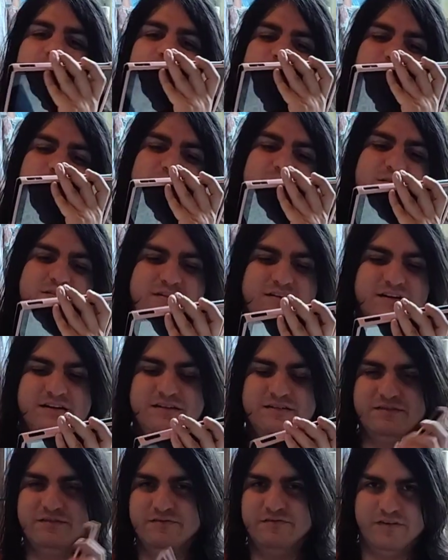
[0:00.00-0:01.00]
Kirby.
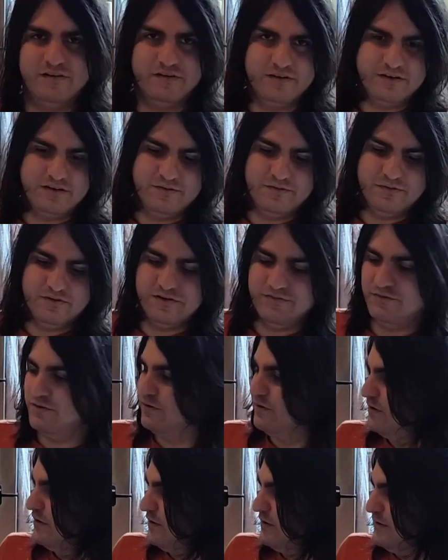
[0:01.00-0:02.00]
Very cute cover.
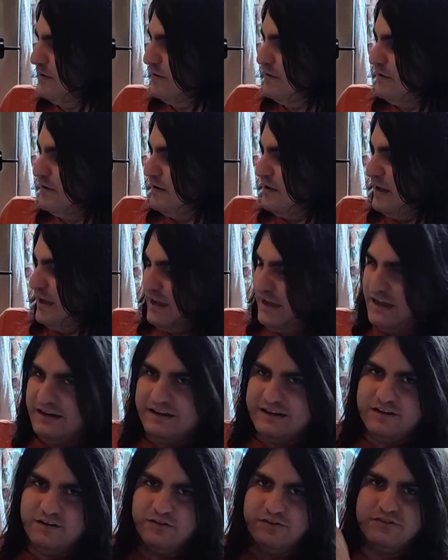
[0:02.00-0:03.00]
And
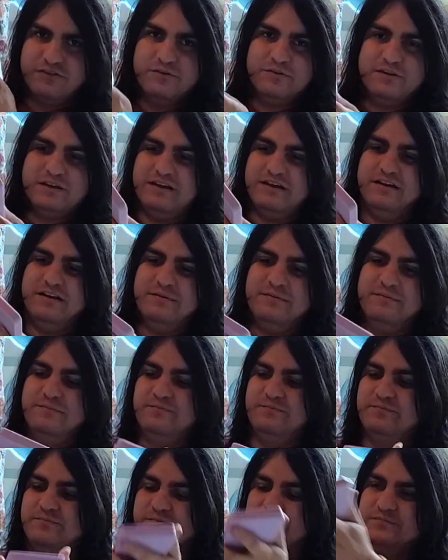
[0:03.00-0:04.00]
it also came
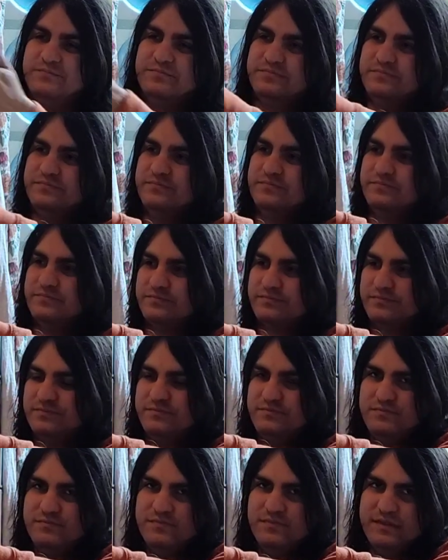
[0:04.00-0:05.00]

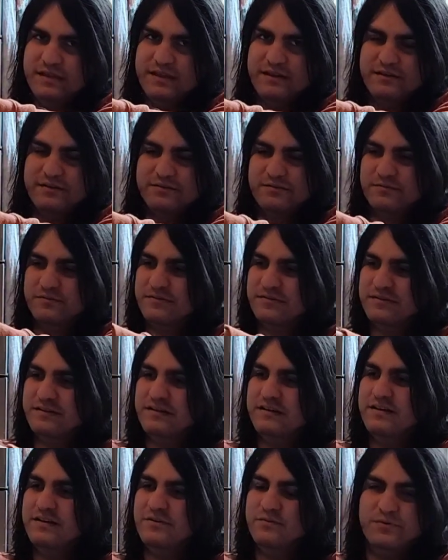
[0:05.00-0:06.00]
now
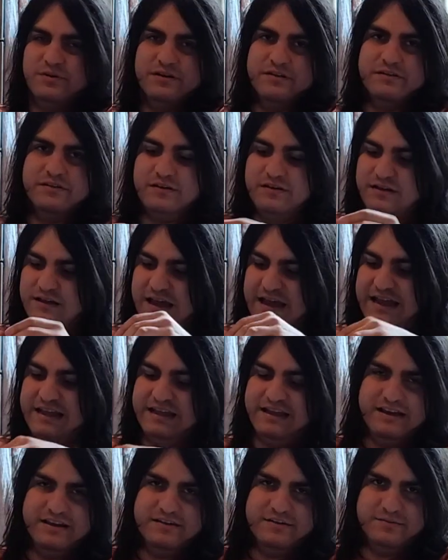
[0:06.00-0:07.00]
with
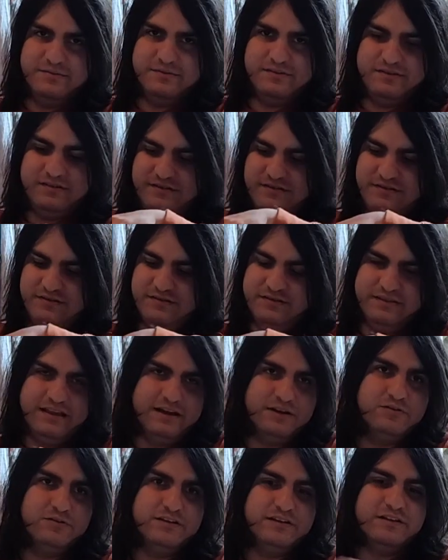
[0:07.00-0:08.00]
8 games.
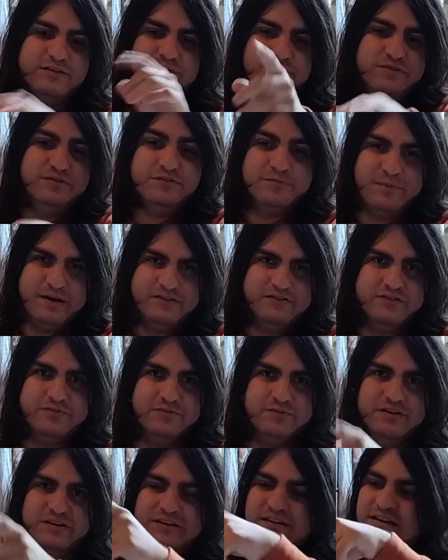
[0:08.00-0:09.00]
Not only the Luigi's Mansion
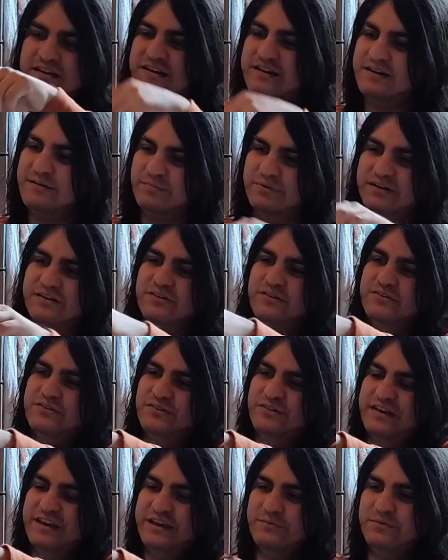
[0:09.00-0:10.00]
one, but it
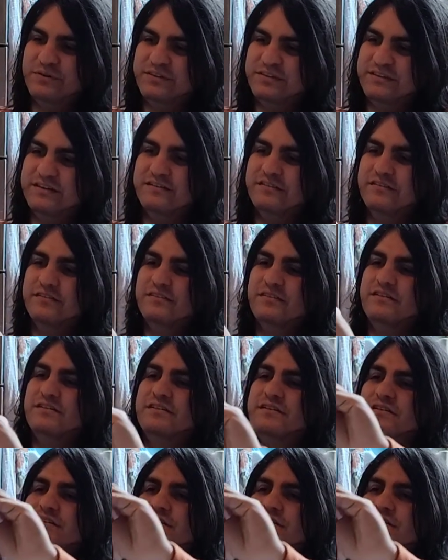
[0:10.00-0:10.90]
also came with these